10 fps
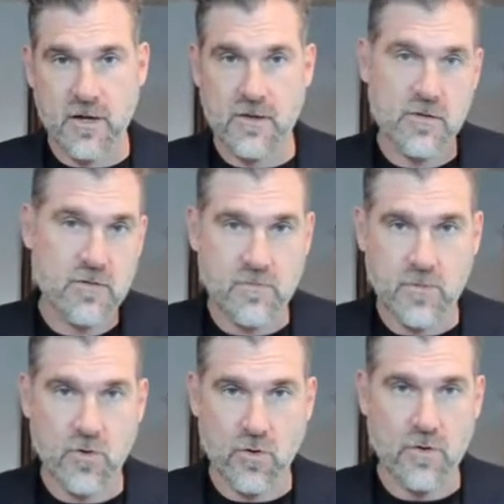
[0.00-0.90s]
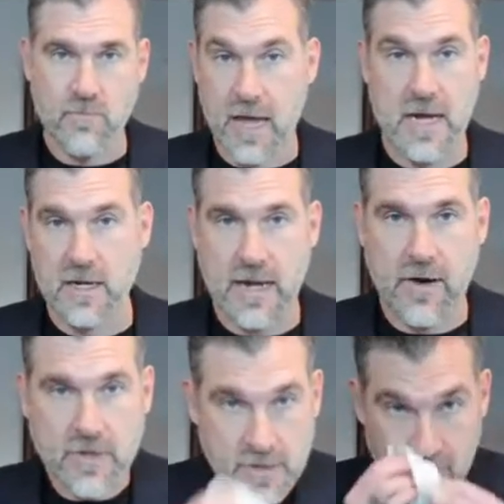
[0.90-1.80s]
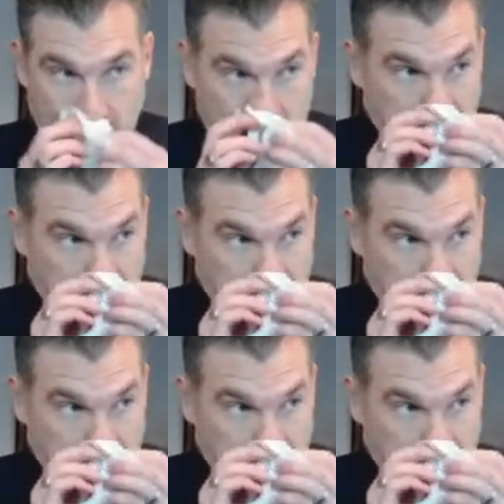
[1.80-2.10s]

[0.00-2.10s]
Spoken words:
it's your main narrative.